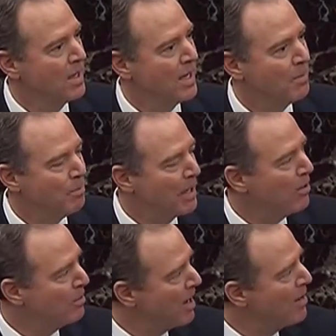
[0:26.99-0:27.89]
And
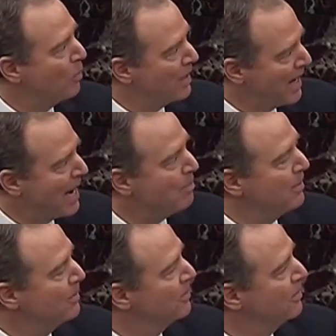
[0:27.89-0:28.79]
bear in mind what
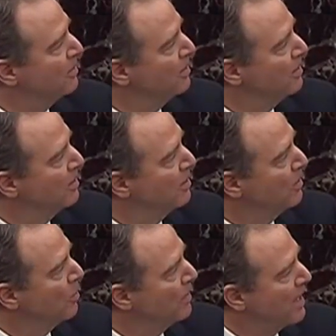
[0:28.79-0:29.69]
happened
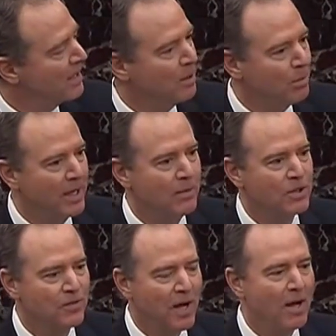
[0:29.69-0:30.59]
when that complaint
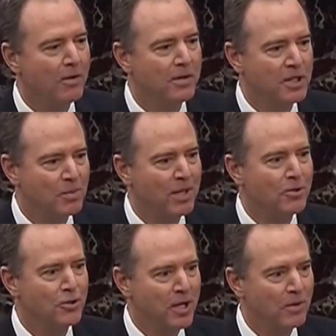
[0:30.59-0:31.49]
was filed and the
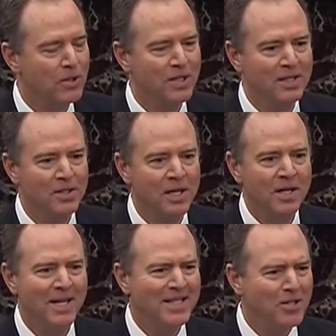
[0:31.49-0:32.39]
Inspector General says
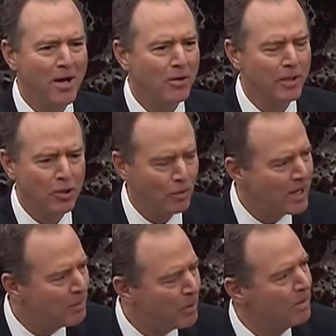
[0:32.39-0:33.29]
it's not only
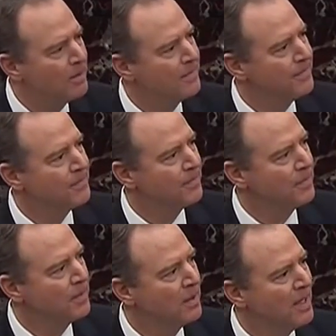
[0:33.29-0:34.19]
credible,
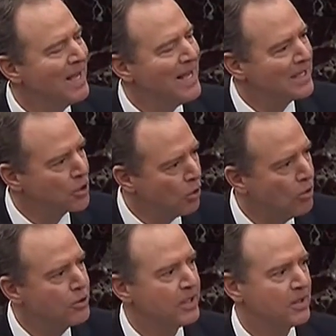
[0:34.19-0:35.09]
it's
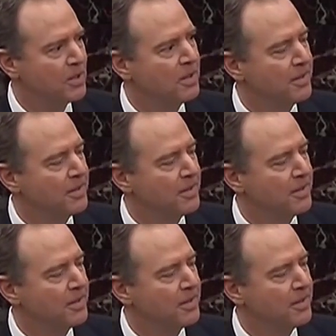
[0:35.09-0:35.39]
urgent.